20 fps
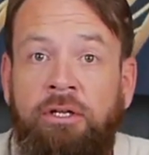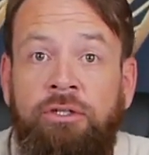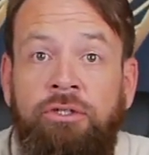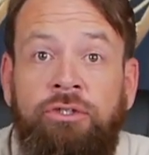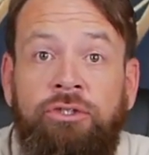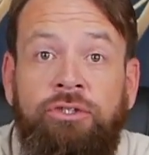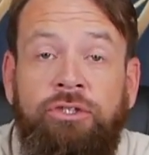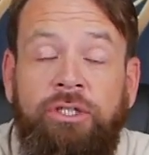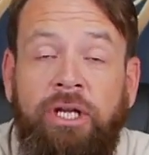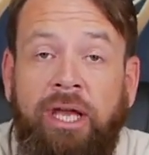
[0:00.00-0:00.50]

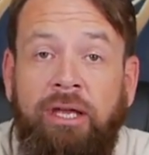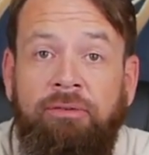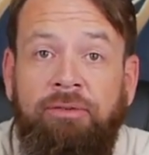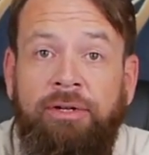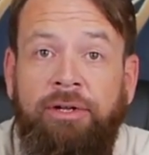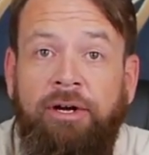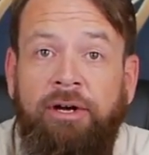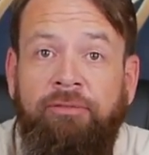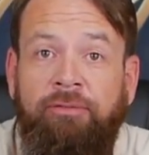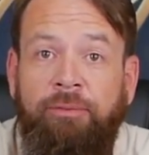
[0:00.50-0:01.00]

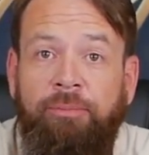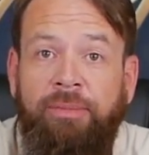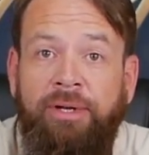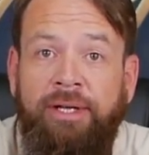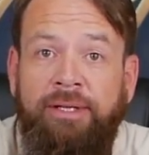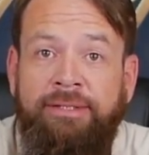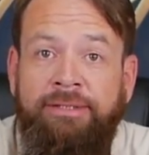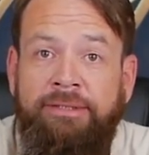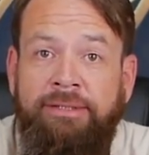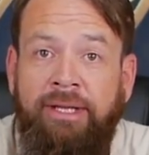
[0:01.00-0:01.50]
shaving off a
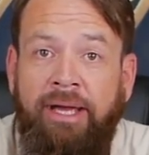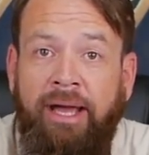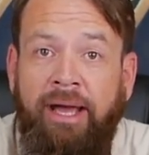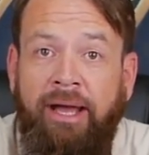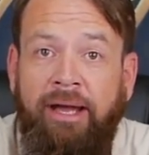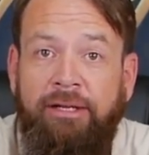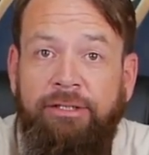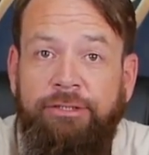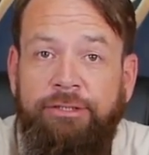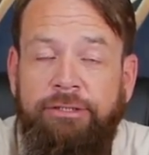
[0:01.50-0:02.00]

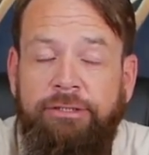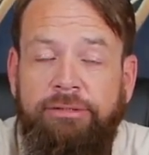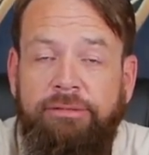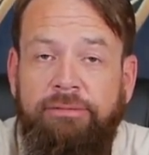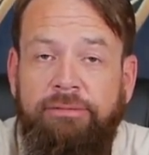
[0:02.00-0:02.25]
mustache,